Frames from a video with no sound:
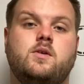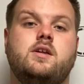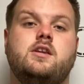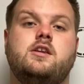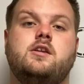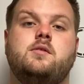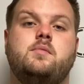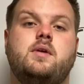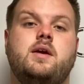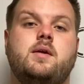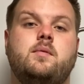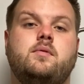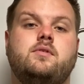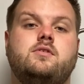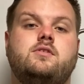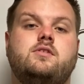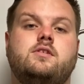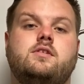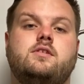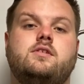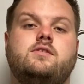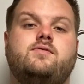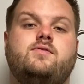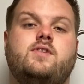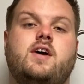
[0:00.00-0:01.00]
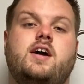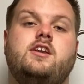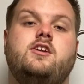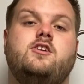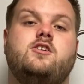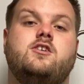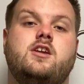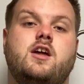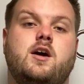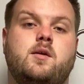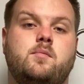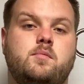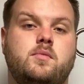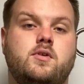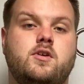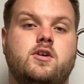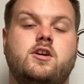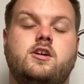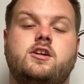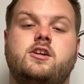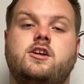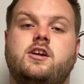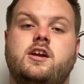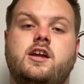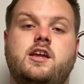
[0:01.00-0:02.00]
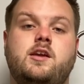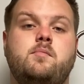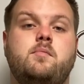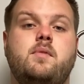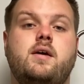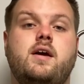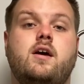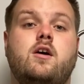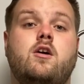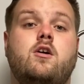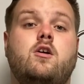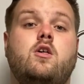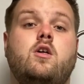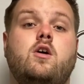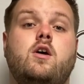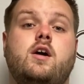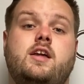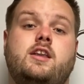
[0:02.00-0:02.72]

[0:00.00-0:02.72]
and to be able to find your number and your email